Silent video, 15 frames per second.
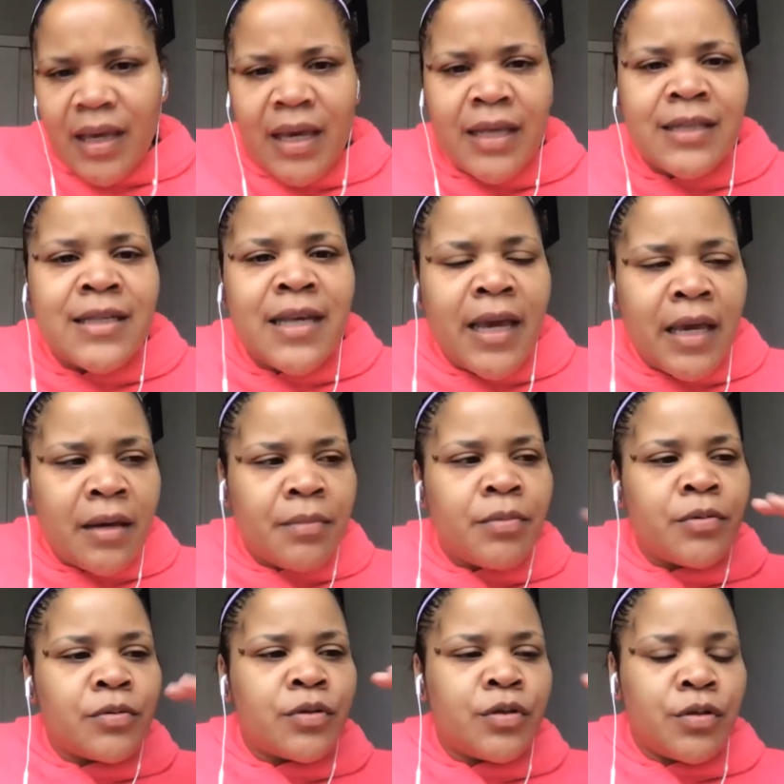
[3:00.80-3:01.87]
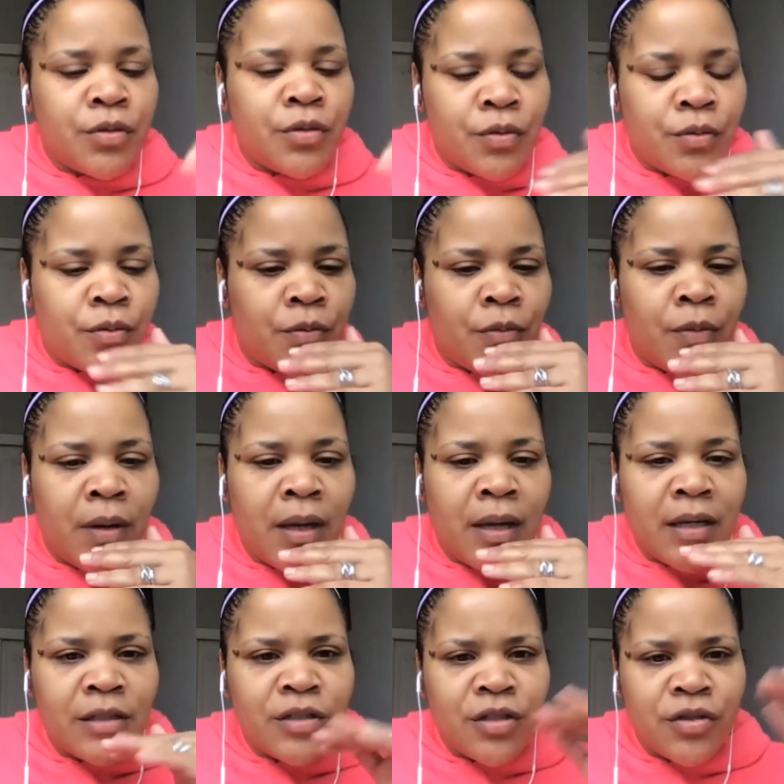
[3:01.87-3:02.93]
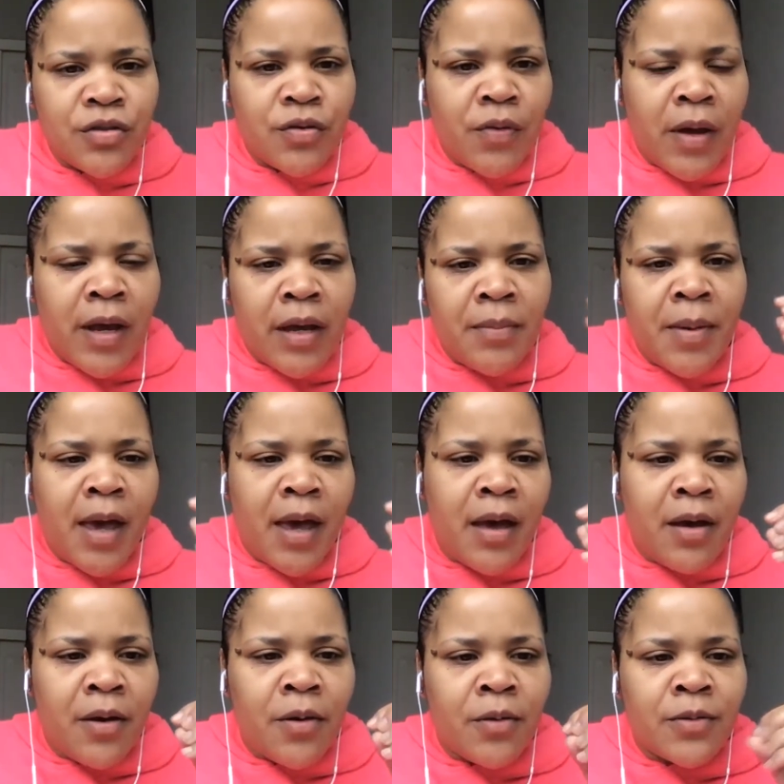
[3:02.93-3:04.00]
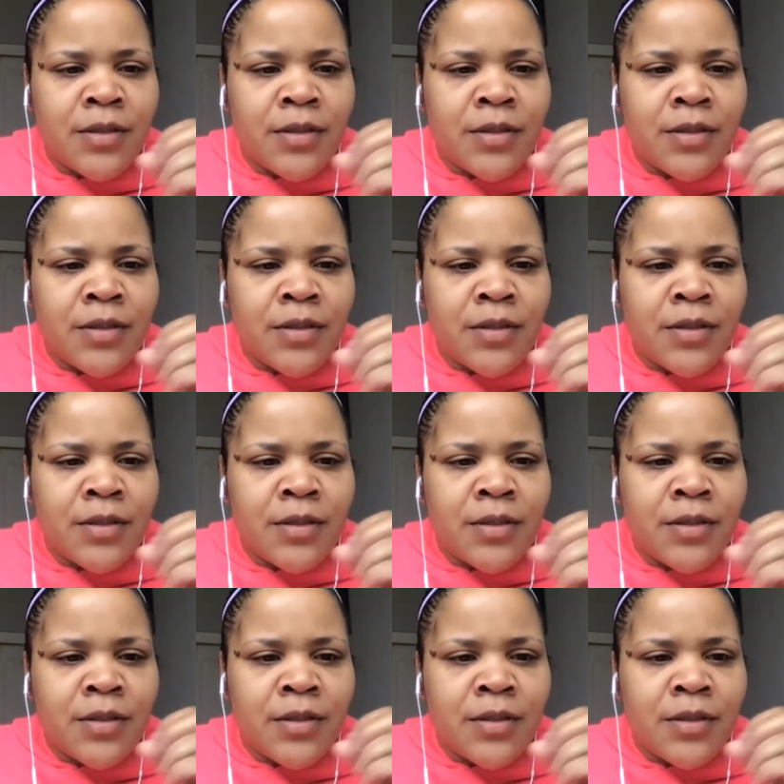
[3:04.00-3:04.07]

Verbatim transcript: is able to describe how